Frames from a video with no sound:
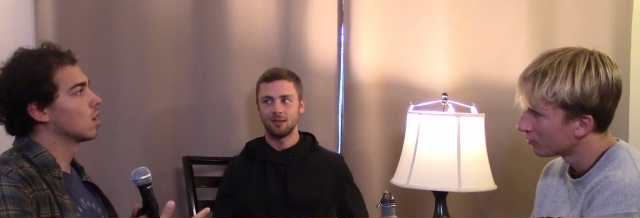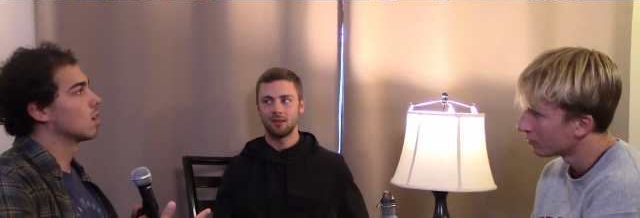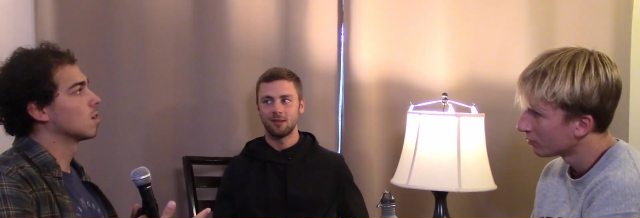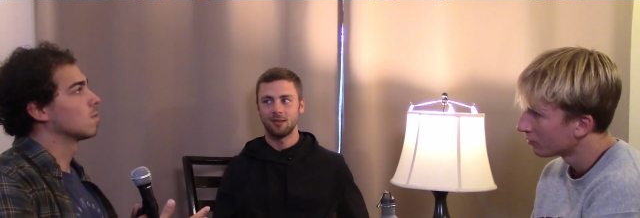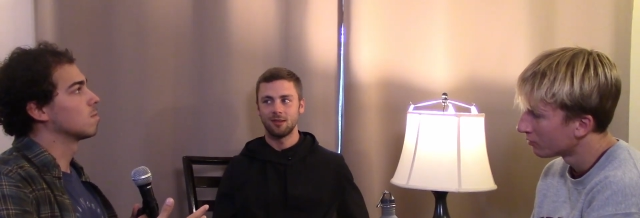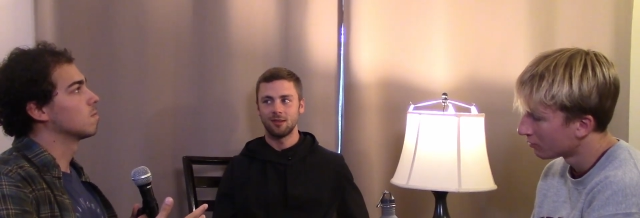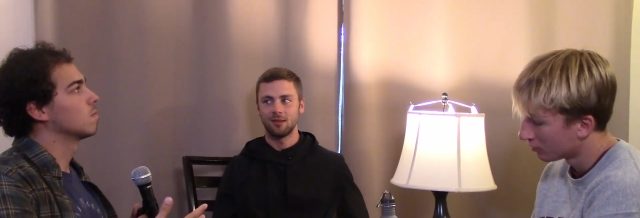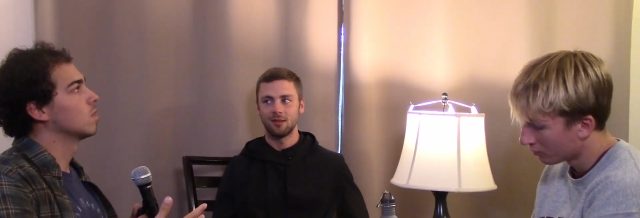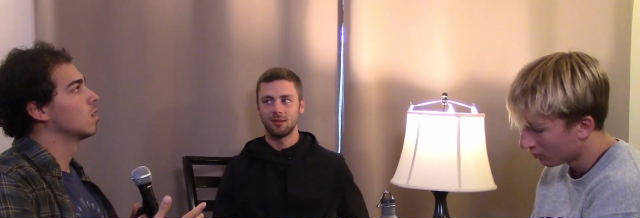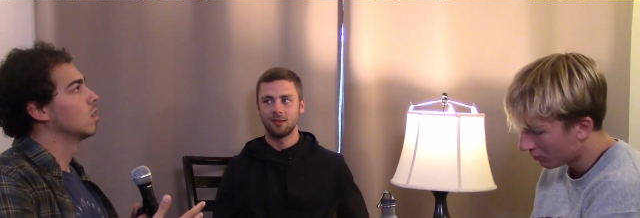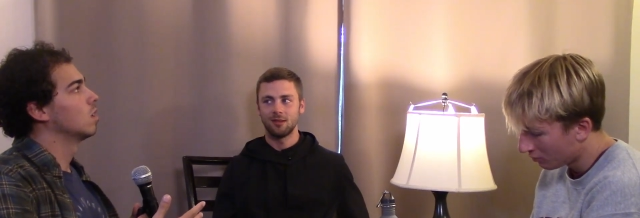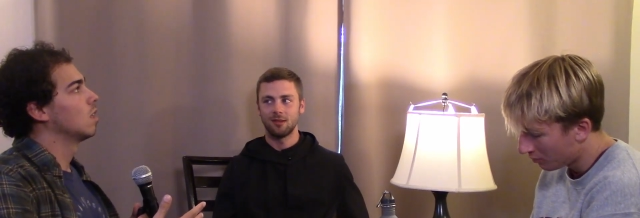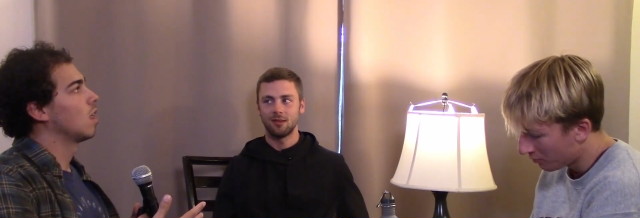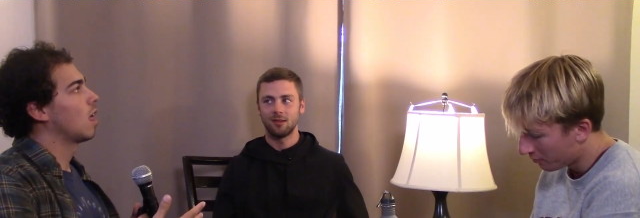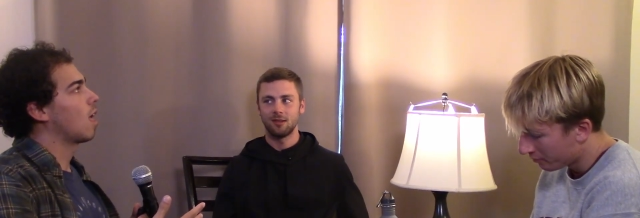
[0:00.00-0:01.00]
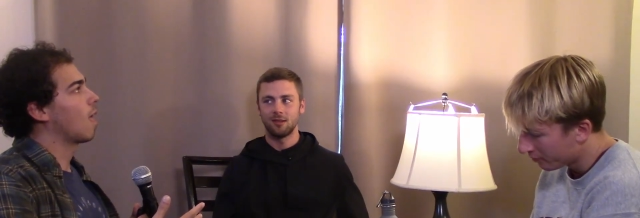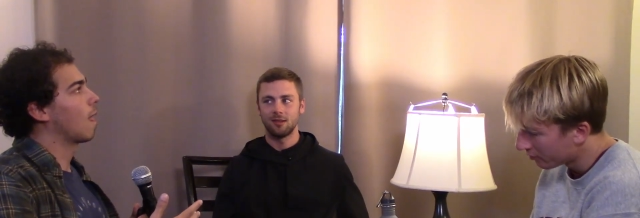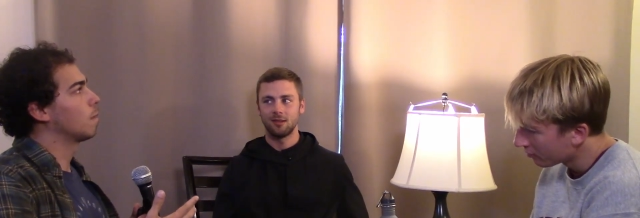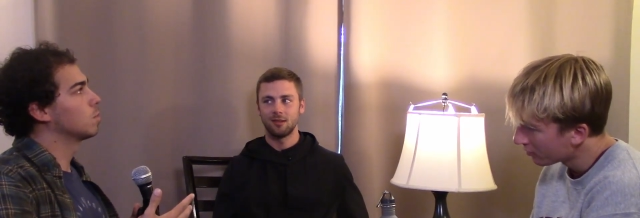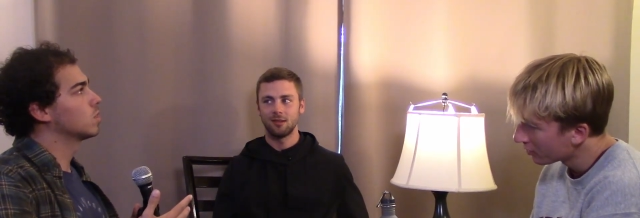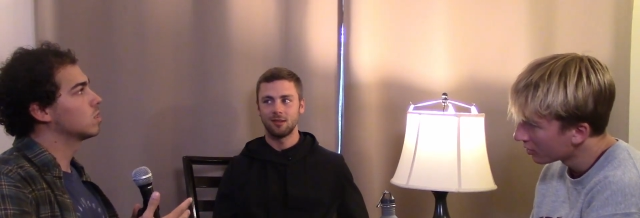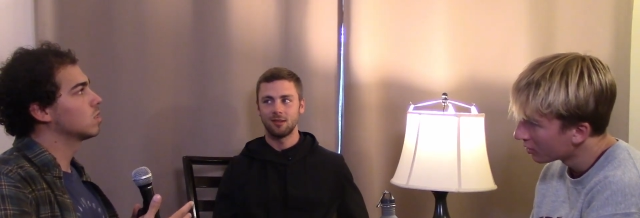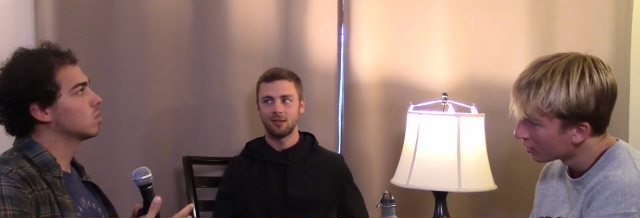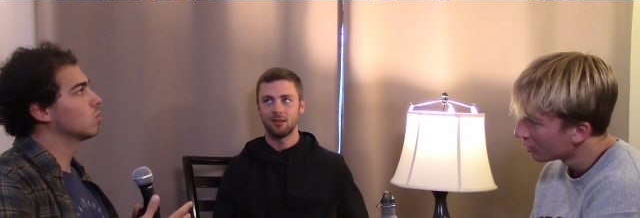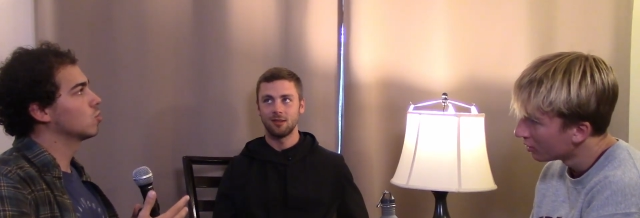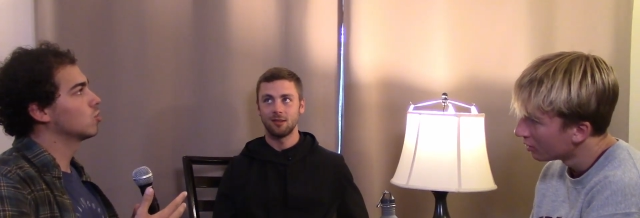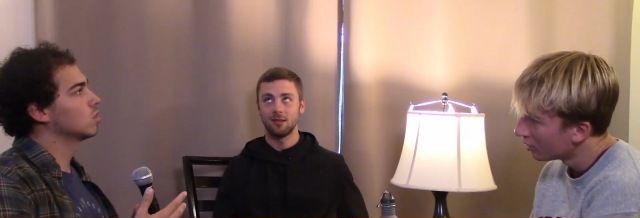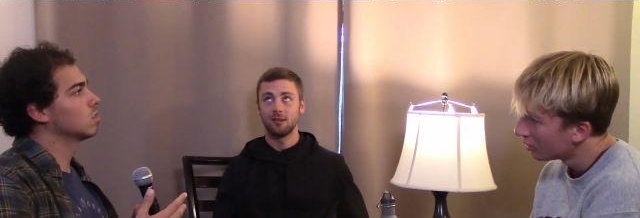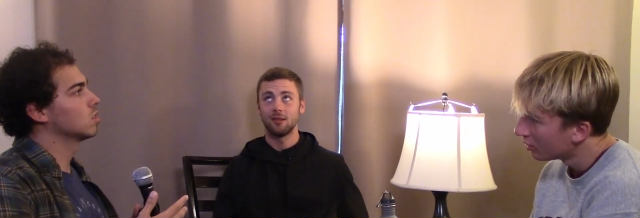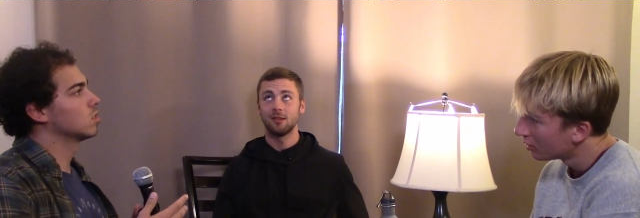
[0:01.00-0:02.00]
Speaker 1: Um, I'm
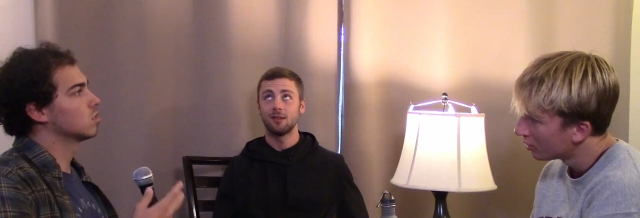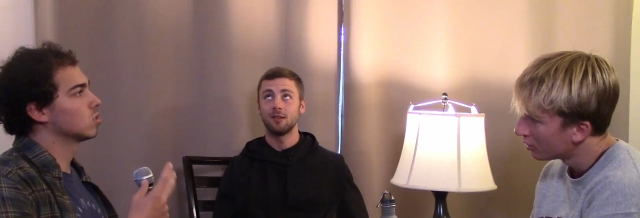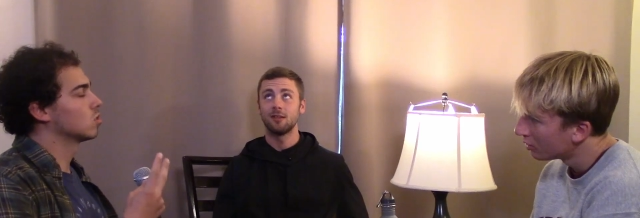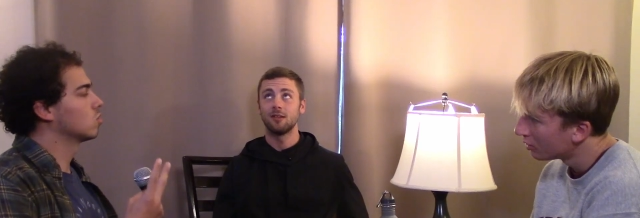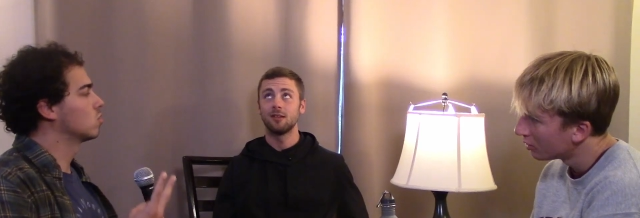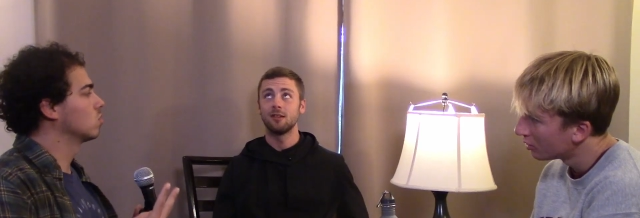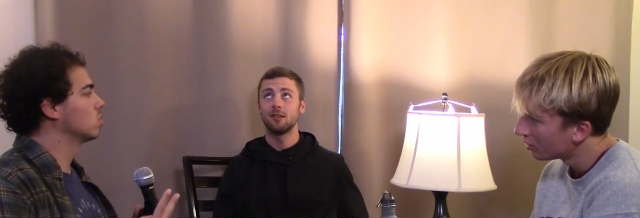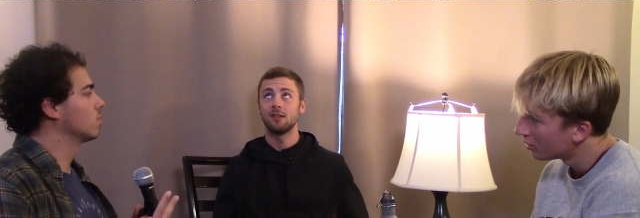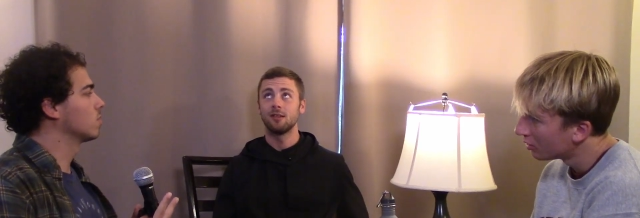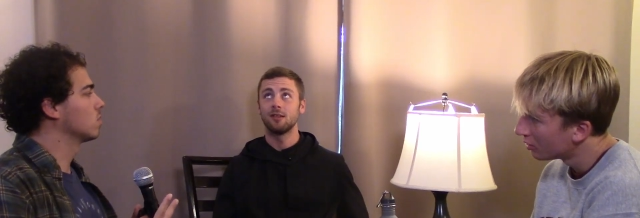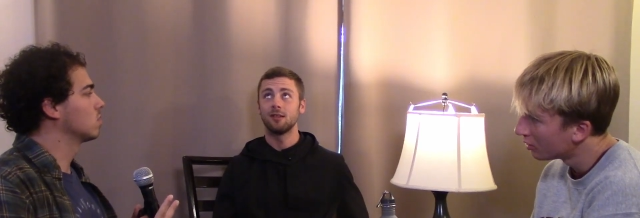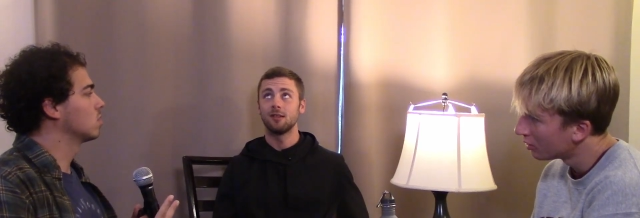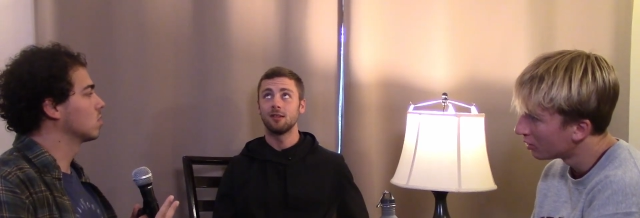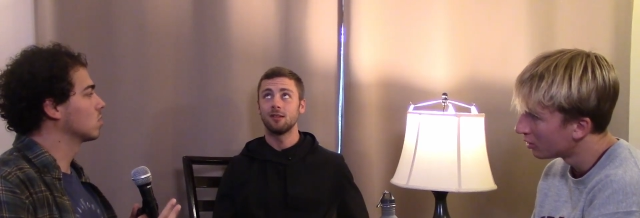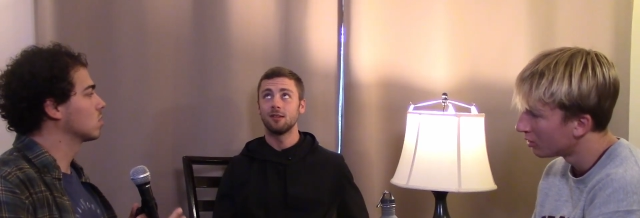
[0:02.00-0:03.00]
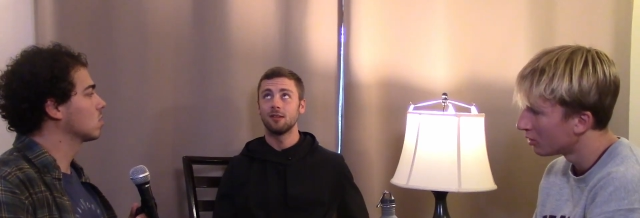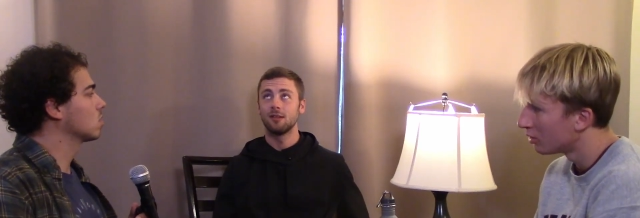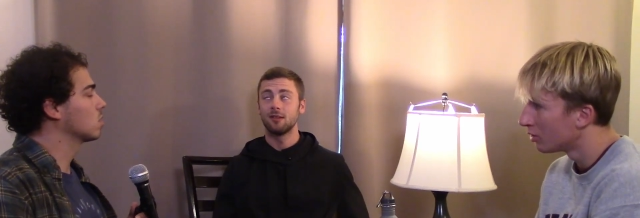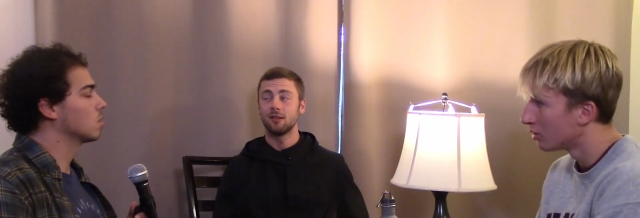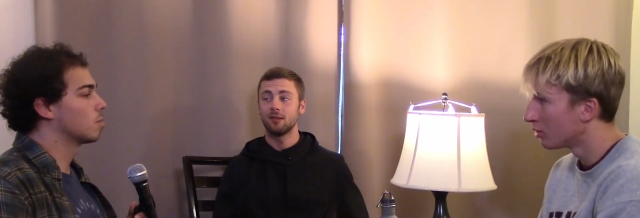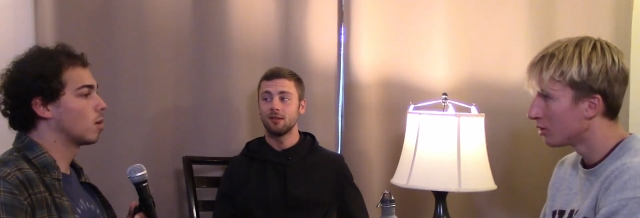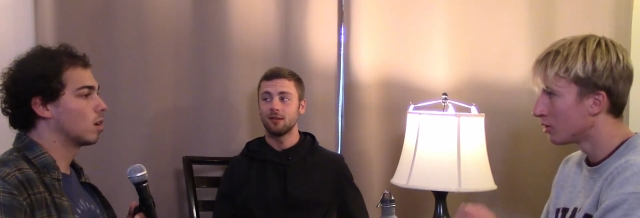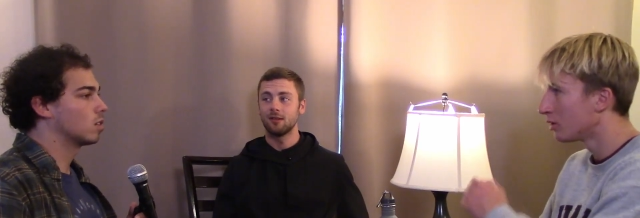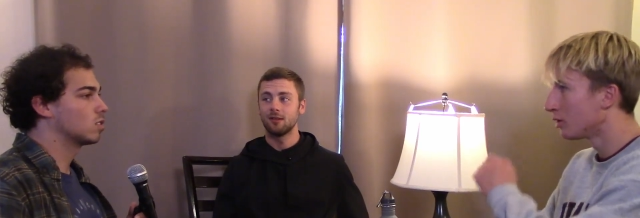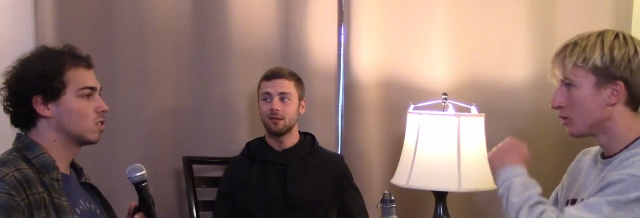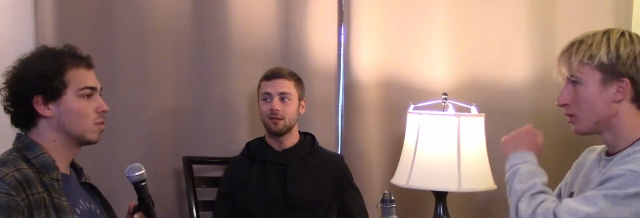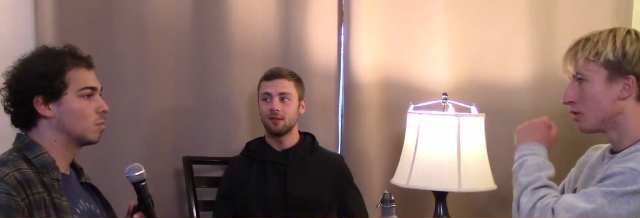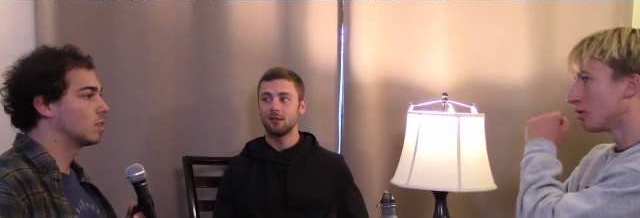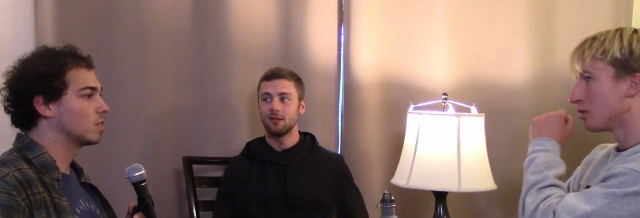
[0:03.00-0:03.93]
distinguishing these into two different things: the the positive